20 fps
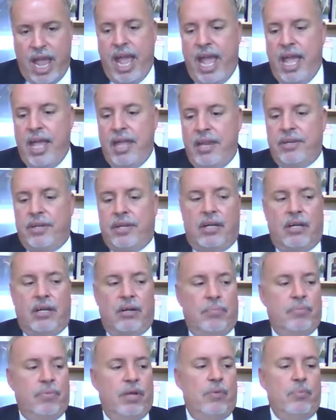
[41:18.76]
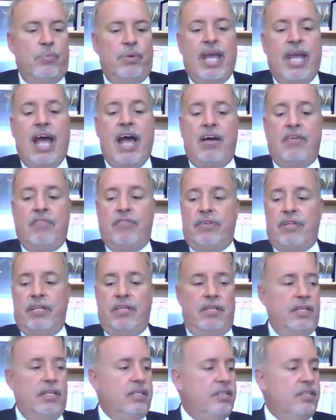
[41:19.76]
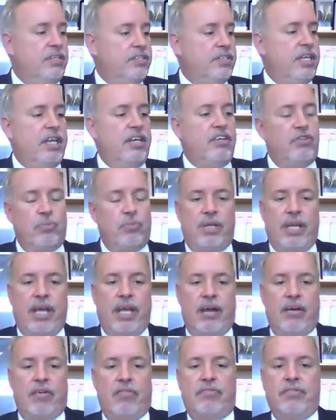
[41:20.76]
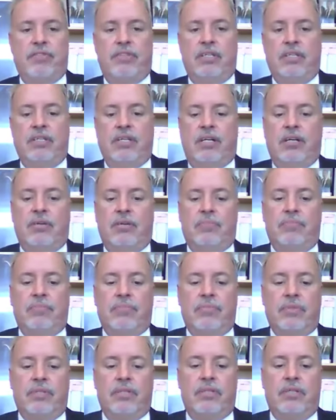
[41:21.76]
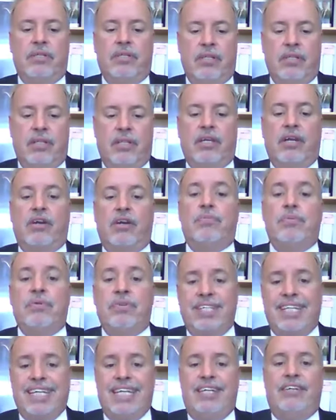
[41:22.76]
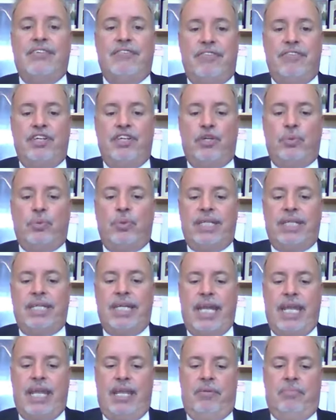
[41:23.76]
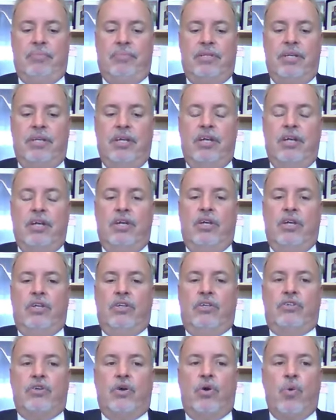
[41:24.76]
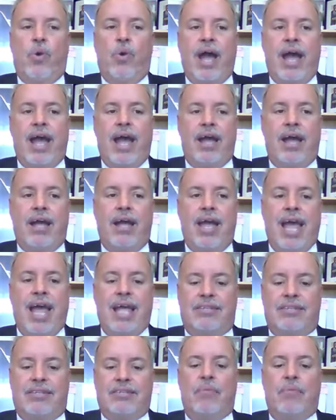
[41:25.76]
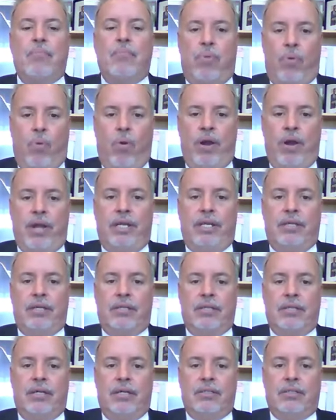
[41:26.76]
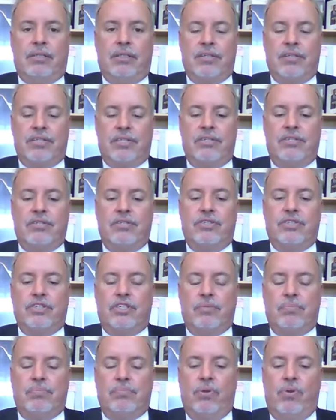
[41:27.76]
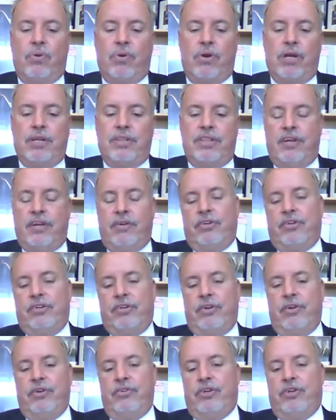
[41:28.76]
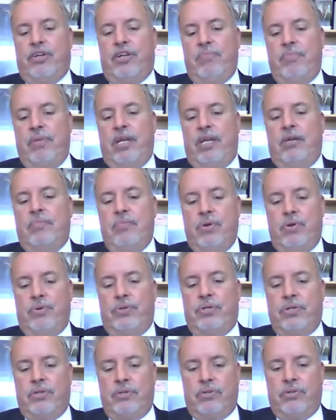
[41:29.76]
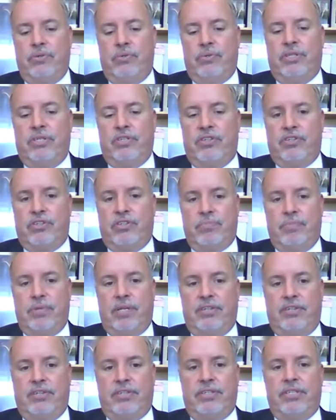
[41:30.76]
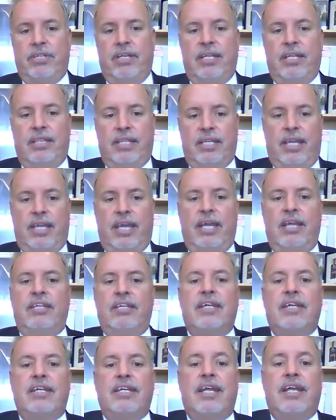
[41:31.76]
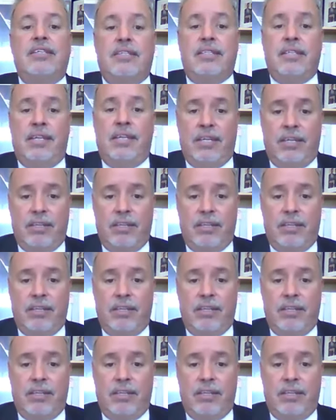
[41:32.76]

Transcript: And we have, in this case, we have the therapist individually named. So at some point, unless this is explored, their attorneys are going to make a motion to dismiss the case against the